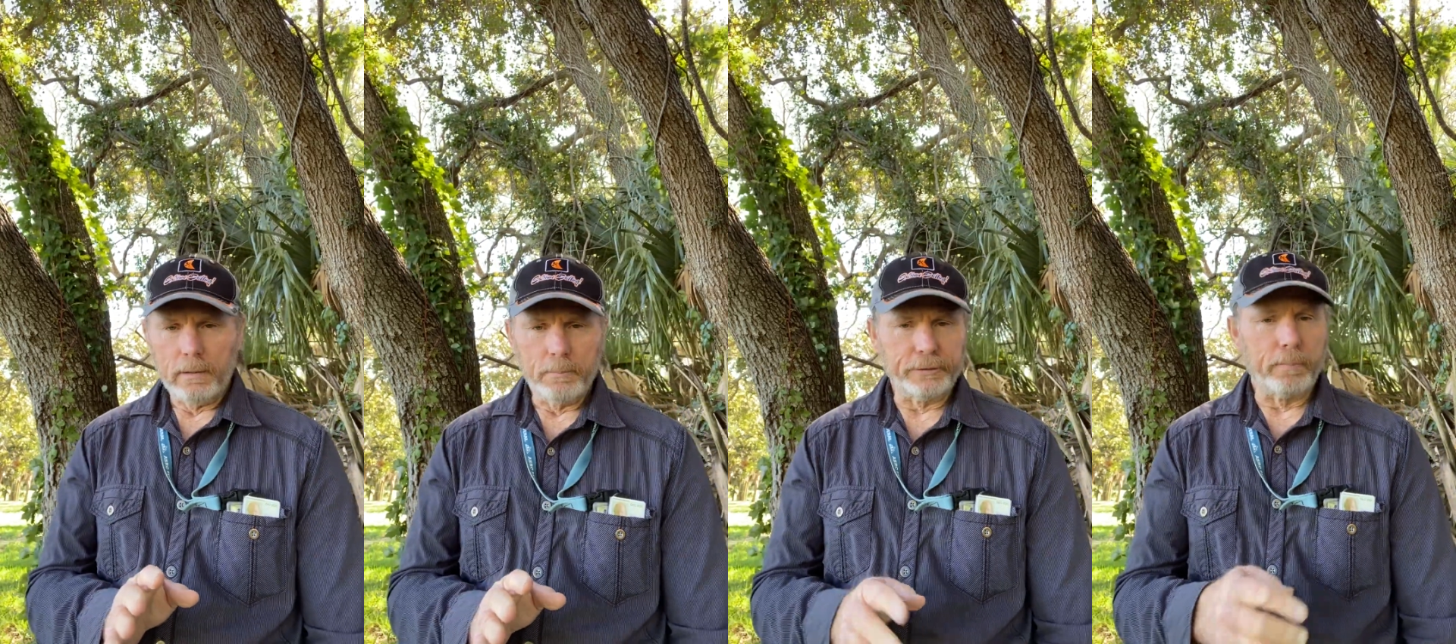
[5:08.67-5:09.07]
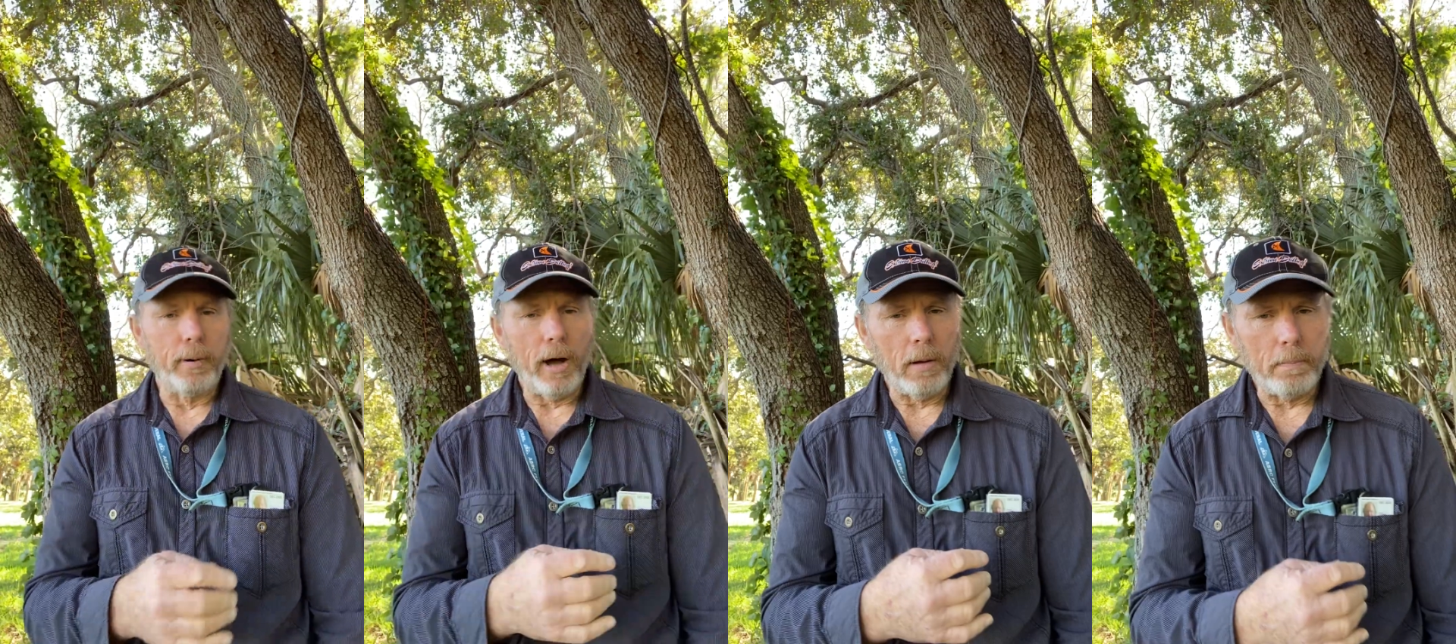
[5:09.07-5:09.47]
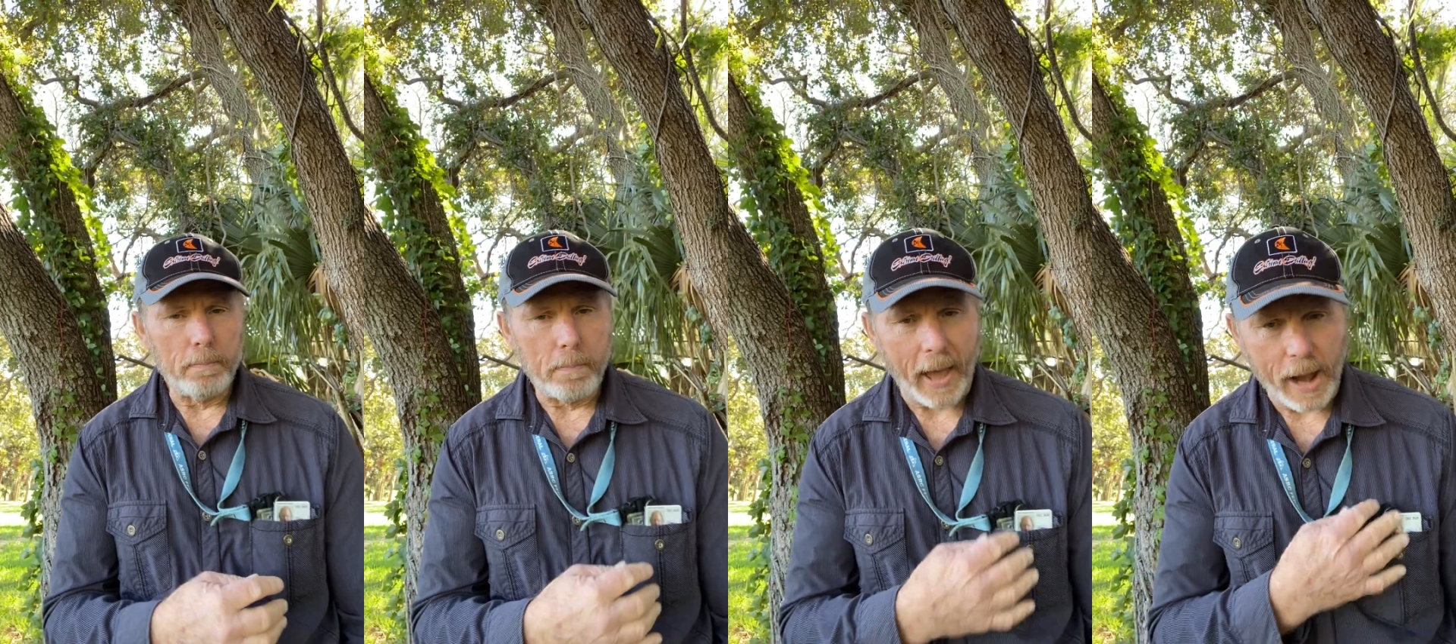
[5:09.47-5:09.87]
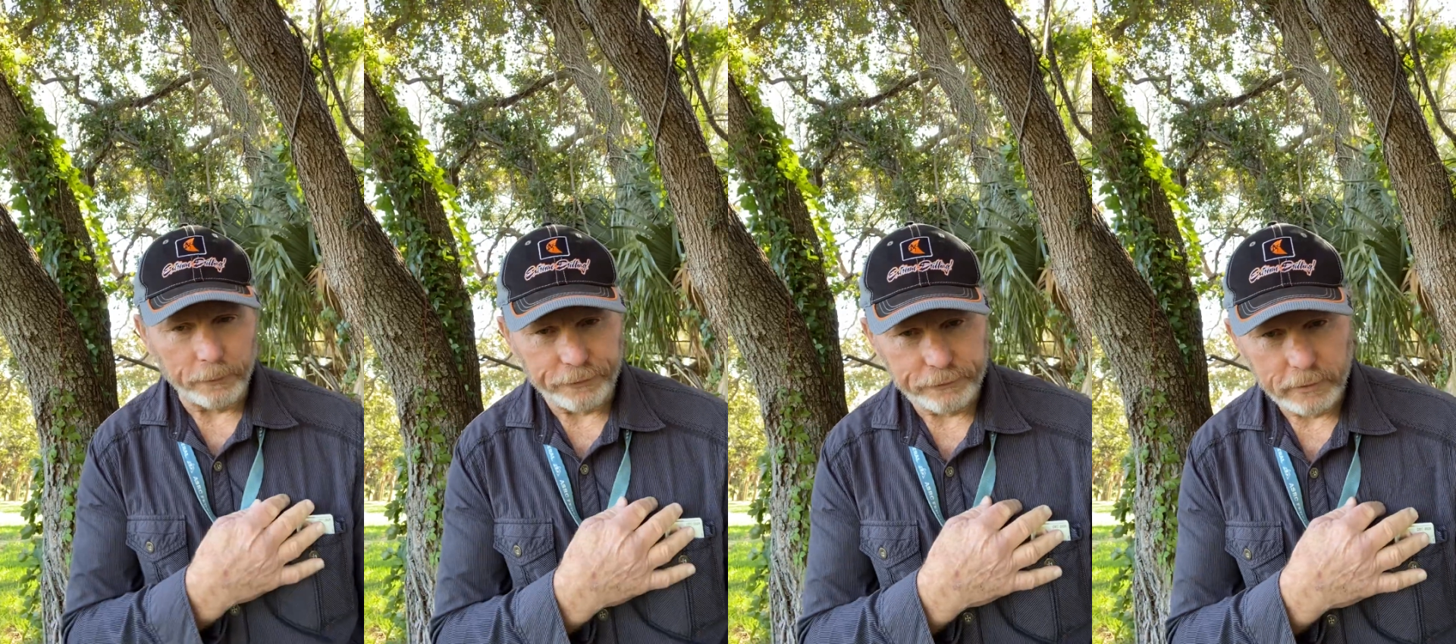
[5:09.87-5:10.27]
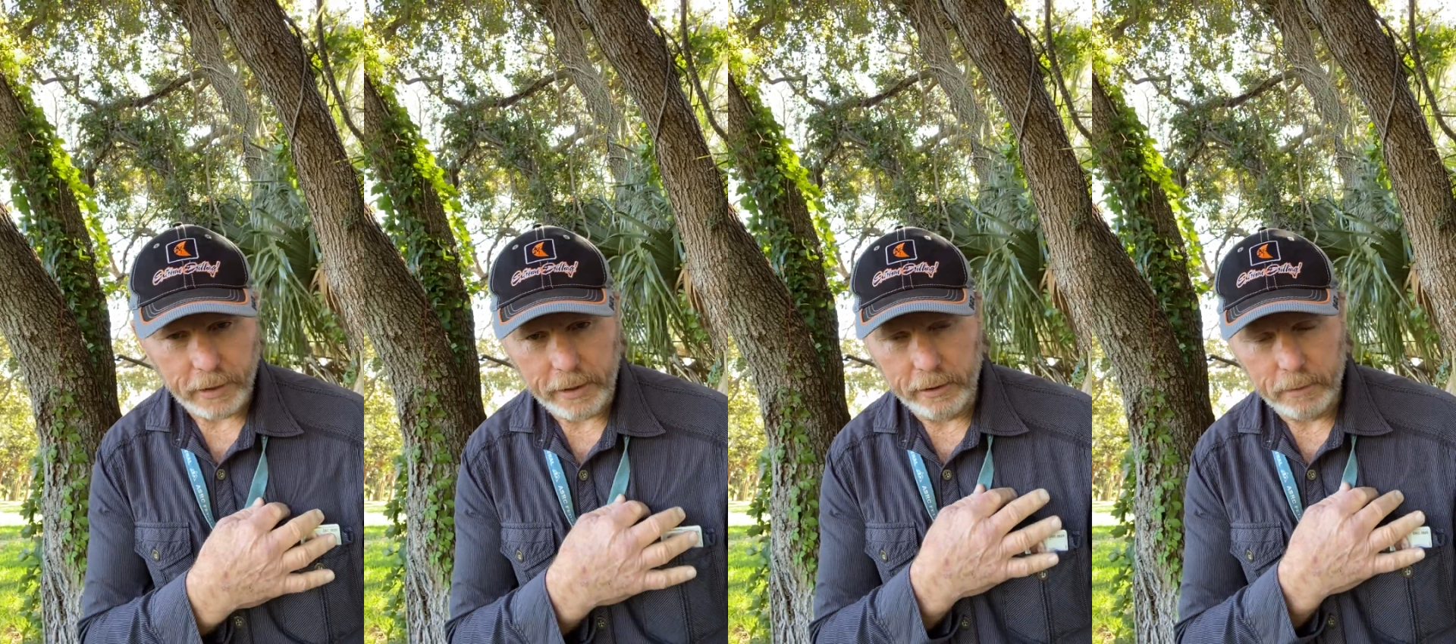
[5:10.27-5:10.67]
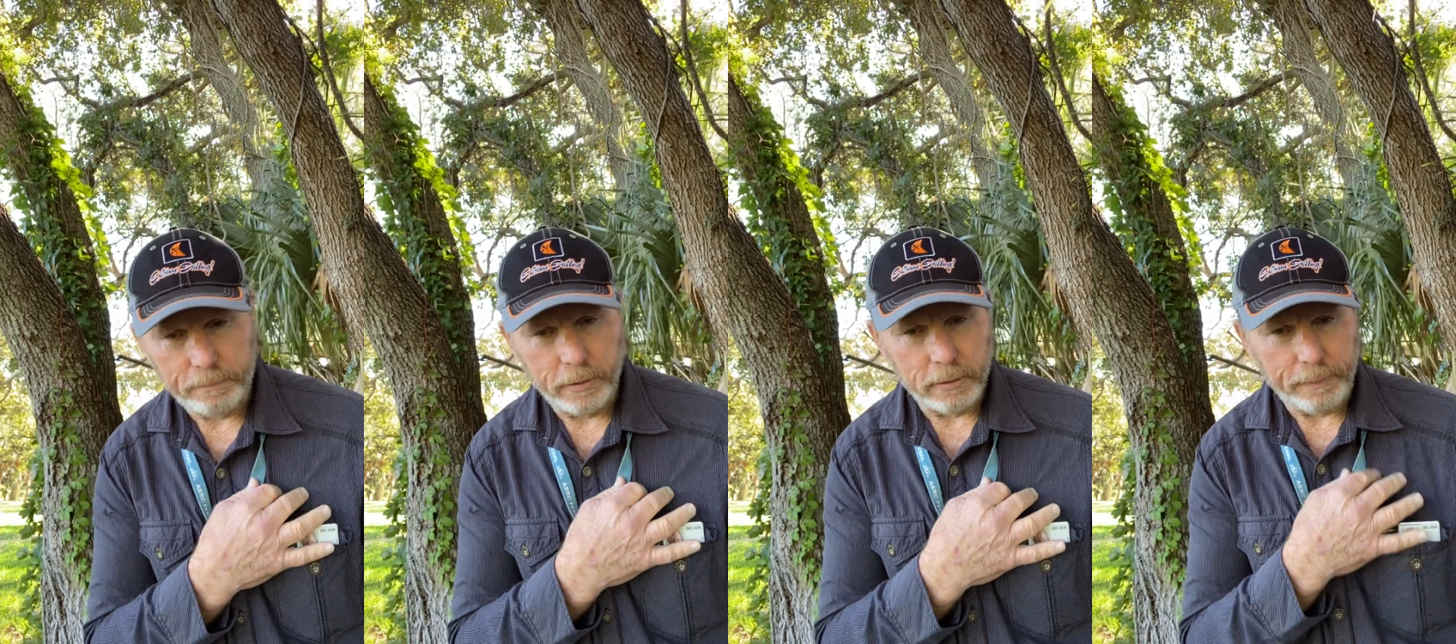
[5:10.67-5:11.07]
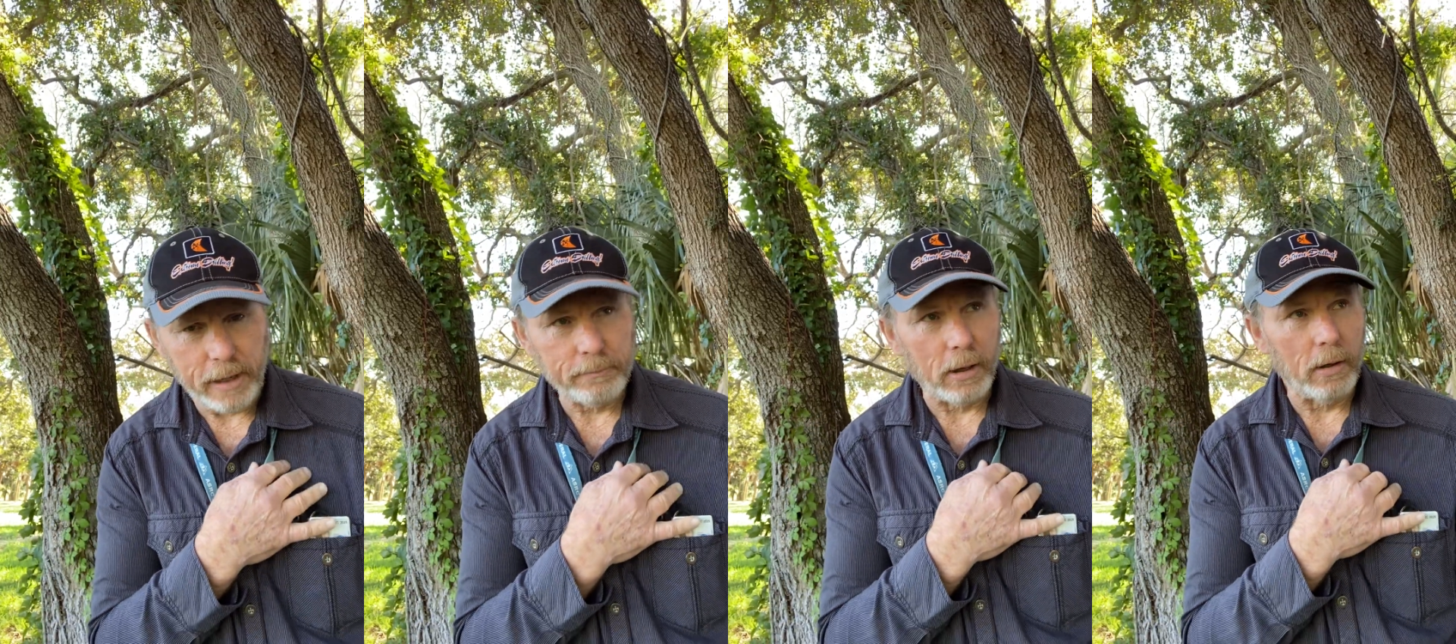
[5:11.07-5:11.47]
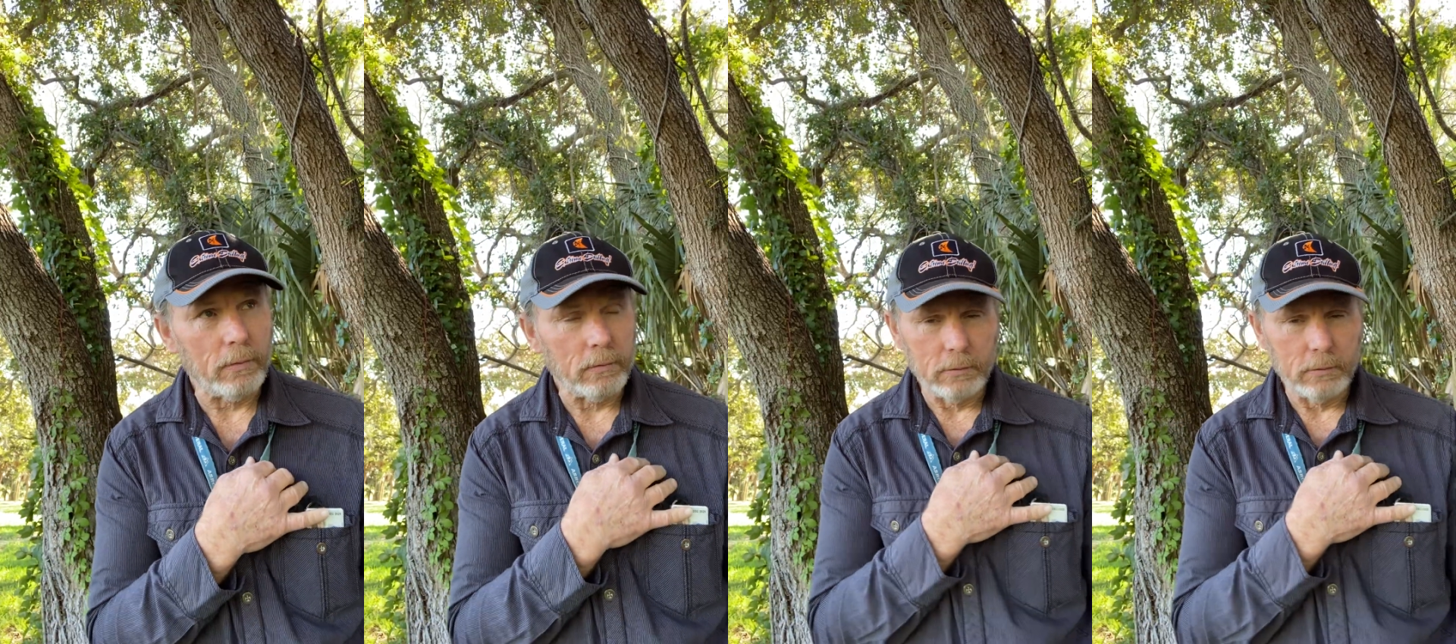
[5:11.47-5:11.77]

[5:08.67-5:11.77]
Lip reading: But the ball bounced. And in the paintball